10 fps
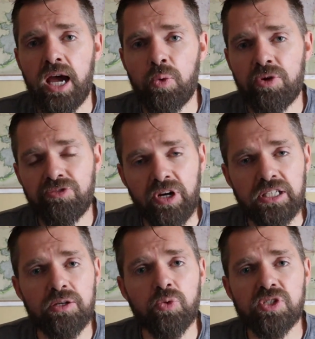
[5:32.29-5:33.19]
and we
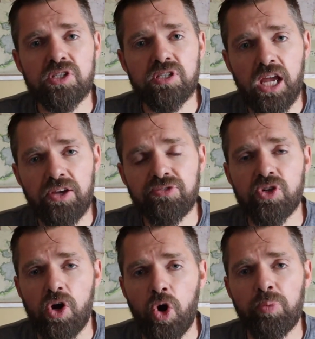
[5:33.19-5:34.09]
felt it was safe
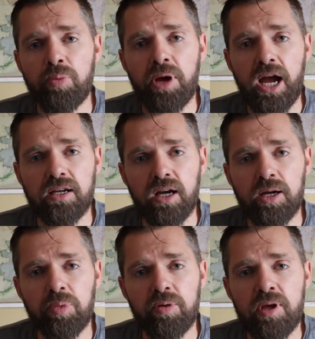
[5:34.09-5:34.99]
to open back
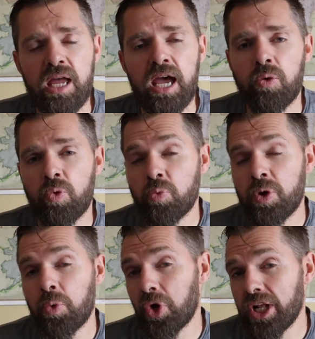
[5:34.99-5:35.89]
up. And when
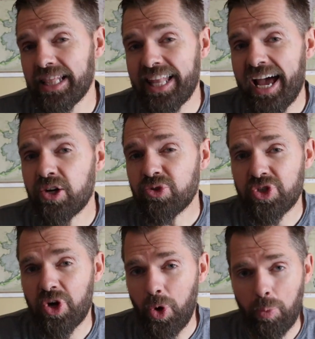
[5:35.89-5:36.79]
we were allowed
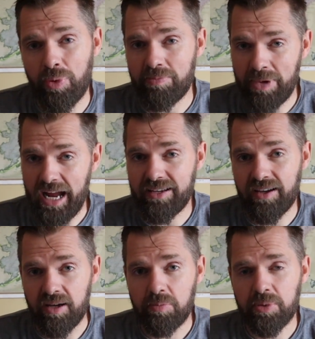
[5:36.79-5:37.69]
to open back
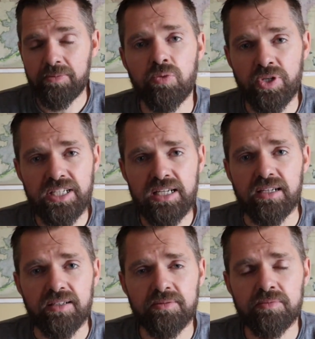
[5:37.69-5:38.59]
up, we
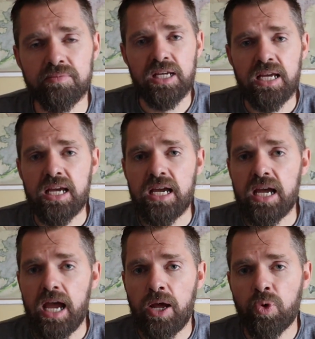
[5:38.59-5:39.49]
did.
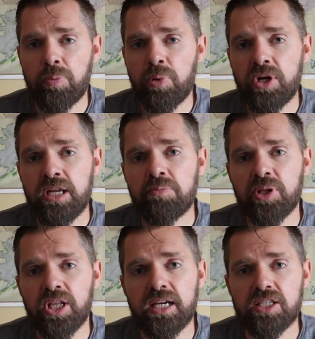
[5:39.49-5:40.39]
And we put in
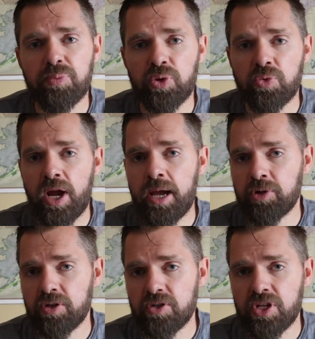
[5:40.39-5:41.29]
place
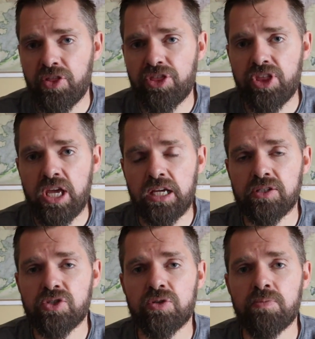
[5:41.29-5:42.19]
parameters and
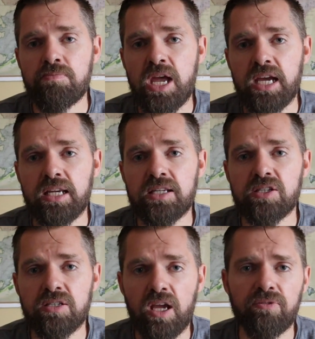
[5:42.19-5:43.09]
things to make it as
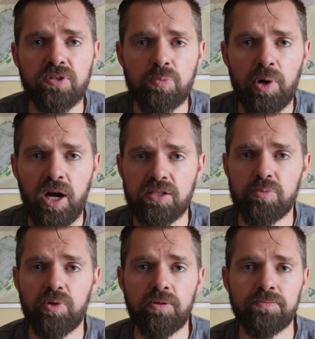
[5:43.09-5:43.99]
safe as
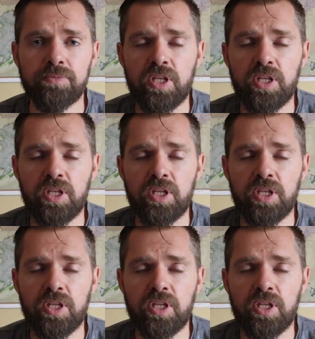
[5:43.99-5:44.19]
possible